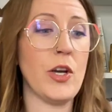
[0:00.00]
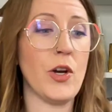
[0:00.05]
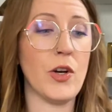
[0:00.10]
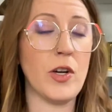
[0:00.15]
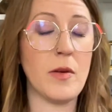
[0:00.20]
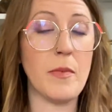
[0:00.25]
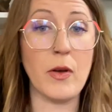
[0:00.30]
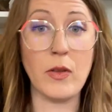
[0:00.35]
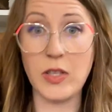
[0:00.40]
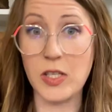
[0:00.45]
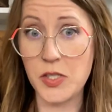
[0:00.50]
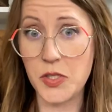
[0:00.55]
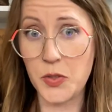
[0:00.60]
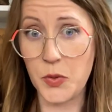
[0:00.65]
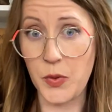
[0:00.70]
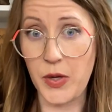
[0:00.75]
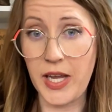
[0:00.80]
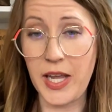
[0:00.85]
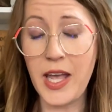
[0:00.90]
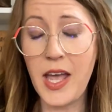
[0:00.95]
heard about this
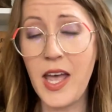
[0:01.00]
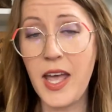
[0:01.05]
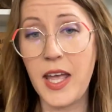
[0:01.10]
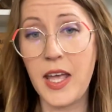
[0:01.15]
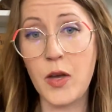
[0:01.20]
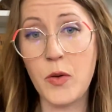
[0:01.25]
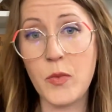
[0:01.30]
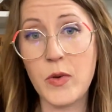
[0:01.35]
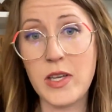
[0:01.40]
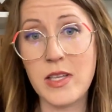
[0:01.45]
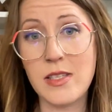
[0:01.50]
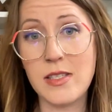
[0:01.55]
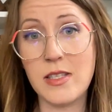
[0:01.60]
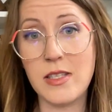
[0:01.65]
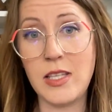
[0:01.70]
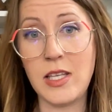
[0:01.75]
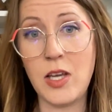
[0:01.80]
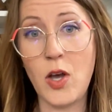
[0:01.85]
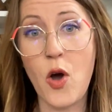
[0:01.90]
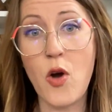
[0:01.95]
toy, it was
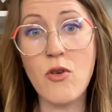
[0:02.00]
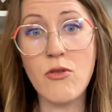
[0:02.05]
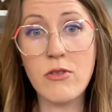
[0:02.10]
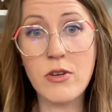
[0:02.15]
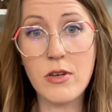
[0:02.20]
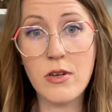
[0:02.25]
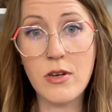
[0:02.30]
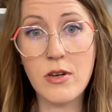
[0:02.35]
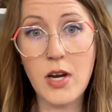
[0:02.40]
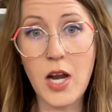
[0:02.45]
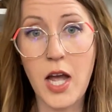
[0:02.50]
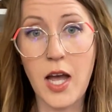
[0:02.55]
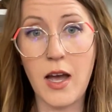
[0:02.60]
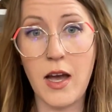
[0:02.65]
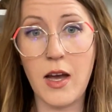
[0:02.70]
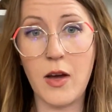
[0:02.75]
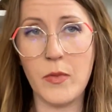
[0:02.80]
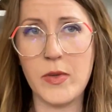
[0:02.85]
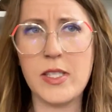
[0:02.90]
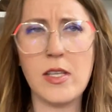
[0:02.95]
the owner
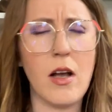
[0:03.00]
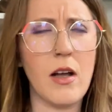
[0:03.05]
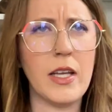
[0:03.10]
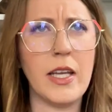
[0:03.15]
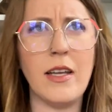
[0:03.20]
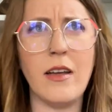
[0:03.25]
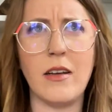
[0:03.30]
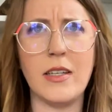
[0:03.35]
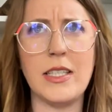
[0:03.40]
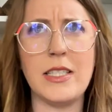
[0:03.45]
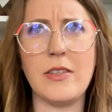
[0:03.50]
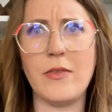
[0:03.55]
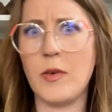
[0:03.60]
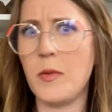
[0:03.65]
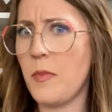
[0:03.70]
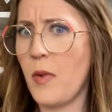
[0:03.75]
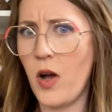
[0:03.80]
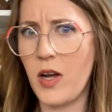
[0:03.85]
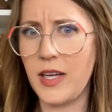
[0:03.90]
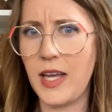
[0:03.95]
was talking on a
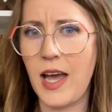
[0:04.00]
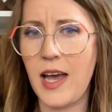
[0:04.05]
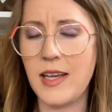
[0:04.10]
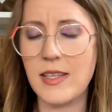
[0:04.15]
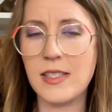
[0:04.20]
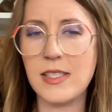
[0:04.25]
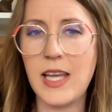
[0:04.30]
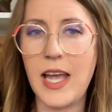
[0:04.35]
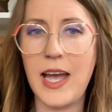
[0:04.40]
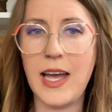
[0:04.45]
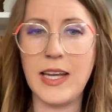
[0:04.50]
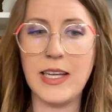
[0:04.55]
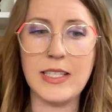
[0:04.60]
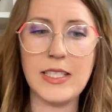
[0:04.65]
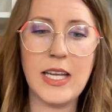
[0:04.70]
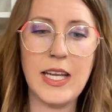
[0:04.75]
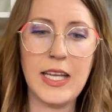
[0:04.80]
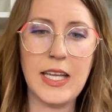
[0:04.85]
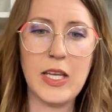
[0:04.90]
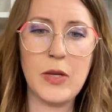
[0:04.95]
different podcast, and
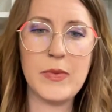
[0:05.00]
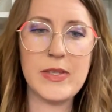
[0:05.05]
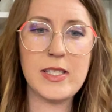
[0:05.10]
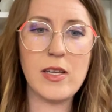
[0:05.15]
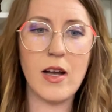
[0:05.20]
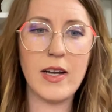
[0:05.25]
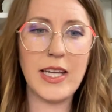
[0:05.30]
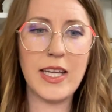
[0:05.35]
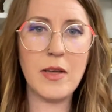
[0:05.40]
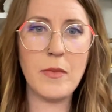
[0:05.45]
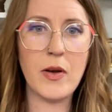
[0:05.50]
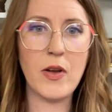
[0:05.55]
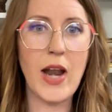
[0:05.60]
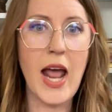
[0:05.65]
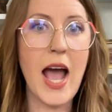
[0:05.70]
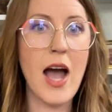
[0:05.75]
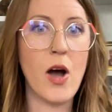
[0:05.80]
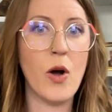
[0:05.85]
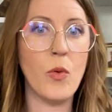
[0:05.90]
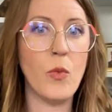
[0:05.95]
he was talking about
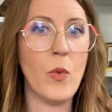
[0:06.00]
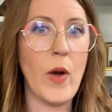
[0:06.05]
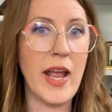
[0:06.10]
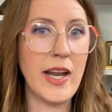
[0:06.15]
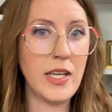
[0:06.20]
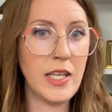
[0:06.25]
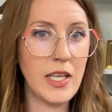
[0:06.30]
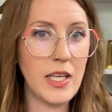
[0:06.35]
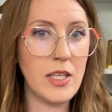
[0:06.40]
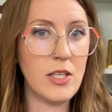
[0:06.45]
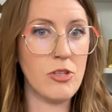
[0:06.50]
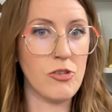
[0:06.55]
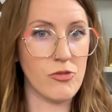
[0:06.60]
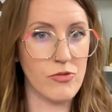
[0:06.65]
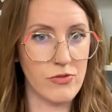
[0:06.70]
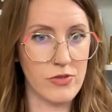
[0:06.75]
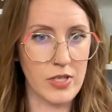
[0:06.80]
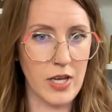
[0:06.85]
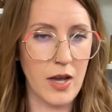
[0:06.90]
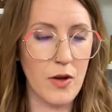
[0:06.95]
how when he
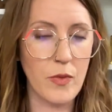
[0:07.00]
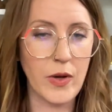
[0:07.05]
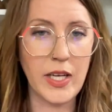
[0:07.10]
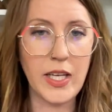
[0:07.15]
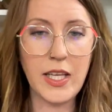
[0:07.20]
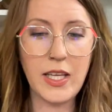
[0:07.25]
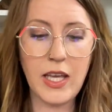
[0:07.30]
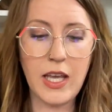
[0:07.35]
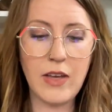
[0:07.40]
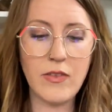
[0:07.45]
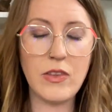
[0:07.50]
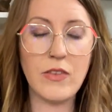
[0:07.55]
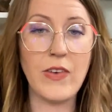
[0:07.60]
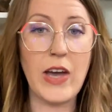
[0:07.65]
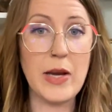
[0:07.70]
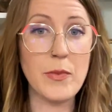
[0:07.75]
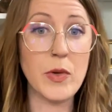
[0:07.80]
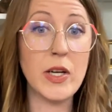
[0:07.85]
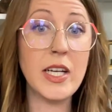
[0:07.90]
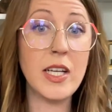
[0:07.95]
used it, when he gave the
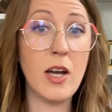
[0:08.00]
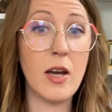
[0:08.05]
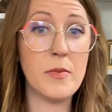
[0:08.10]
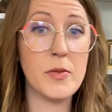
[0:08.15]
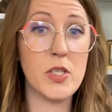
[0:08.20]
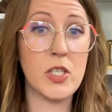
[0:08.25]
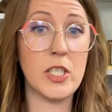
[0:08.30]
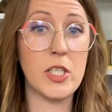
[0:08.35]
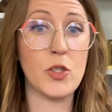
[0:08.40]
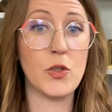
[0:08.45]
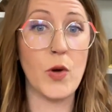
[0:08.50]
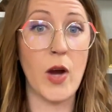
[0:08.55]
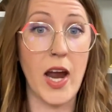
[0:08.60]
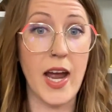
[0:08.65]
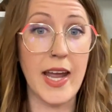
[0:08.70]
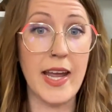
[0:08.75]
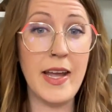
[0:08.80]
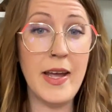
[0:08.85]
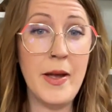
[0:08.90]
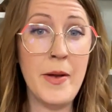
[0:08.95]
vibrating option a
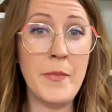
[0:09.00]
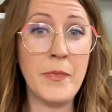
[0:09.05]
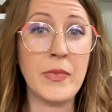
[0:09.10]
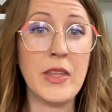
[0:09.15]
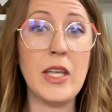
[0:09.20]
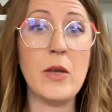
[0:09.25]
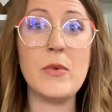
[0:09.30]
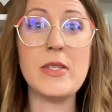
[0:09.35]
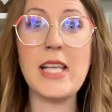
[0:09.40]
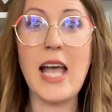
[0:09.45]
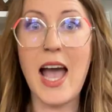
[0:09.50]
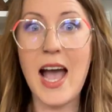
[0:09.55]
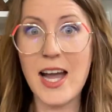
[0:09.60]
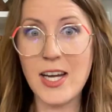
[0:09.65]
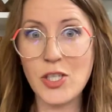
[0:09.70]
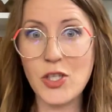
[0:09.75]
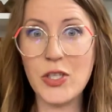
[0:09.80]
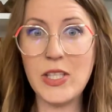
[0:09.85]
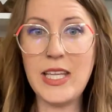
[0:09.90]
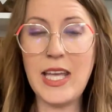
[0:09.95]
try, he was
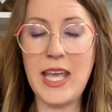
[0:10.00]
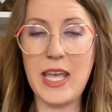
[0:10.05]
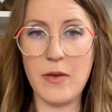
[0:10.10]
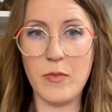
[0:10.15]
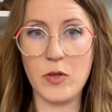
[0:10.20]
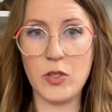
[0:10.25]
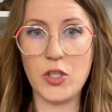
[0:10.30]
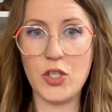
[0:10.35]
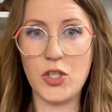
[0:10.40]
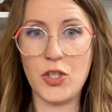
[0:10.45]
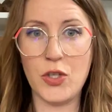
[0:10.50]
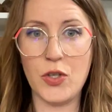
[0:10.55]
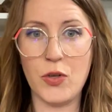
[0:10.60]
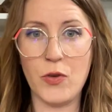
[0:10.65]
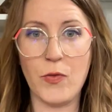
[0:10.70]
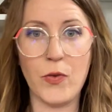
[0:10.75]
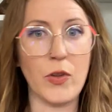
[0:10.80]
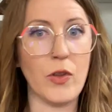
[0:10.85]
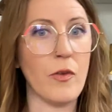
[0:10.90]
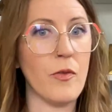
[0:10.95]
actually able to,
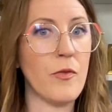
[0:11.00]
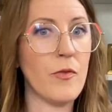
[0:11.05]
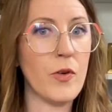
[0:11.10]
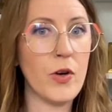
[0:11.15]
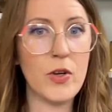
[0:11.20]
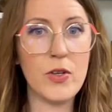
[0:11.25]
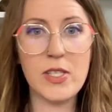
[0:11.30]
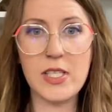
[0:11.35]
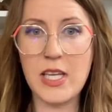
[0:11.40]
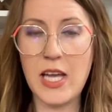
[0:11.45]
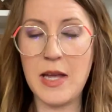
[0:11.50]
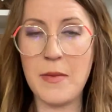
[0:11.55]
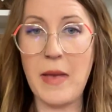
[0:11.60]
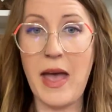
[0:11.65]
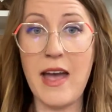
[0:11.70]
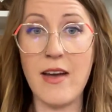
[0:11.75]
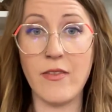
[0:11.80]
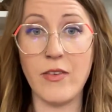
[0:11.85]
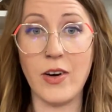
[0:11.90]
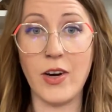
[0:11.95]
for the first time
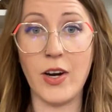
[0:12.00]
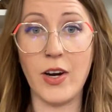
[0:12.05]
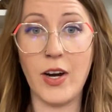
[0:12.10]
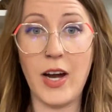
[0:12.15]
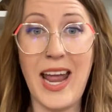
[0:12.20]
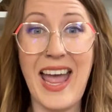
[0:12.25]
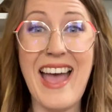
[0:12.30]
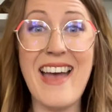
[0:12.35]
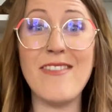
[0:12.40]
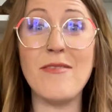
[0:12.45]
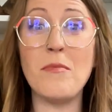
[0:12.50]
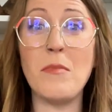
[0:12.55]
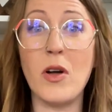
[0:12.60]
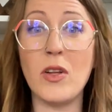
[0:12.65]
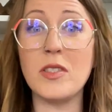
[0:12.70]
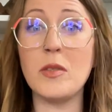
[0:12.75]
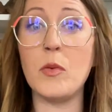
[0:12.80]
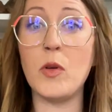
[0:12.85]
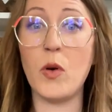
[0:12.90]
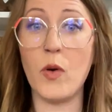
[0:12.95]
ever, have
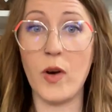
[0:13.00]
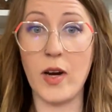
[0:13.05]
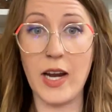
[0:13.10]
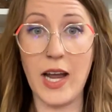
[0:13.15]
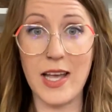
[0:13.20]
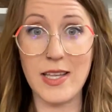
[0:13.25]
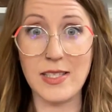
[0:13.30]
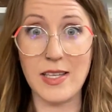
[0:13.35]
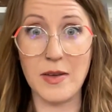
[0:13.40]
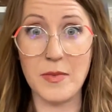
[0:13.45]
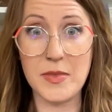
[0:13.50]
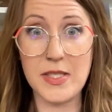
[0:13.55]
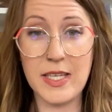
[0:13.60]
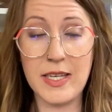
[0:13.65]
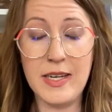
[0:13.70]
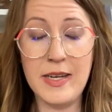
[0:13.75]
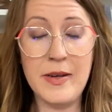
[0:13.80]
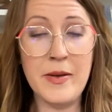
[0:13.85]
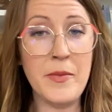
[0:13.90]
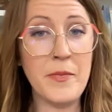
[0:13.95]
multiple orgasms.
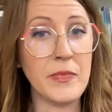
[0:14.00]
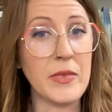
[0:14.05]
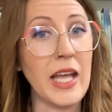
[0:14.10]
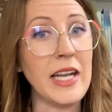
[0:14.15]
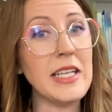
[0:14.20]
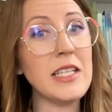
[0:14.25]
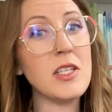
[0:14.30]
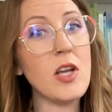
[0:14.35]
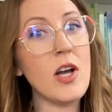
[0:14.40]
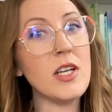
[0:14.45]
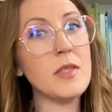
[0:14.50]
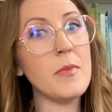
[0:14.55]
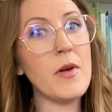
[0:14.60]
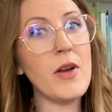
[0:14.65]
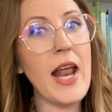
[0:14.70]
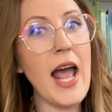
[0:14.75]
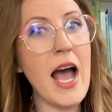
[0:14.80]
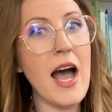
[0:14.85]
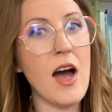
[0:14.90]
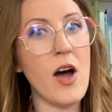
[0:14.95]
And he talked
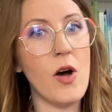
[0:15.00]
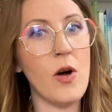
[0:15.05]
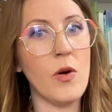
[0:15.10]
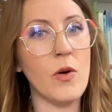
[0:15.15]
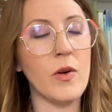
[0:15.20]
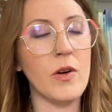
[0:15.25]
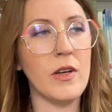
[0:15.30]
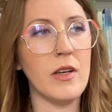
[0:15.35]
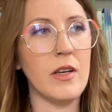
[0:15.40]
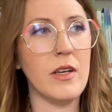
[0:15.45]
about how,